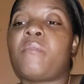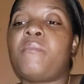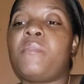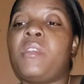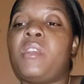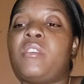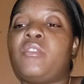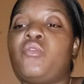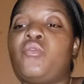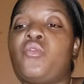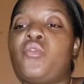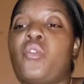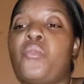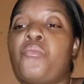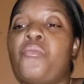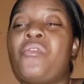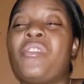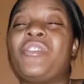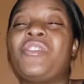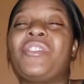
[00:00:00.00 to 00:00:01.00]
not show no
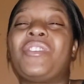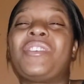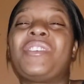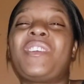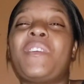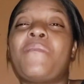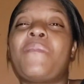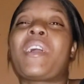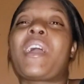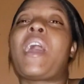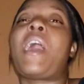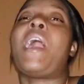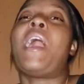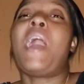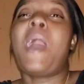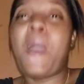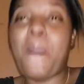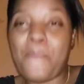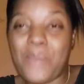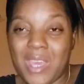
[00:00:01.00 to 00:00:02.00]
progress. She will send back
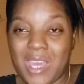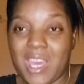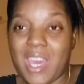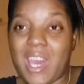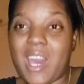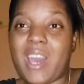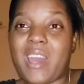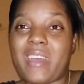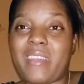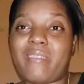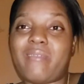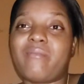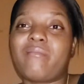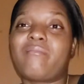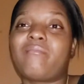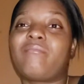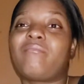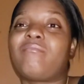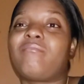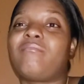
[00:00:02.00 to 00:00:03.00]
a me yard.
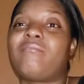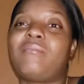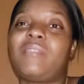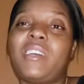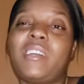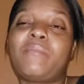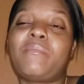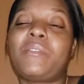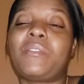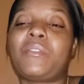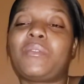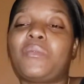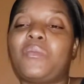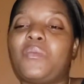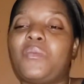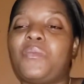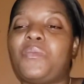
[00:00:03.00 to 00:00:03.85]
Tell me now.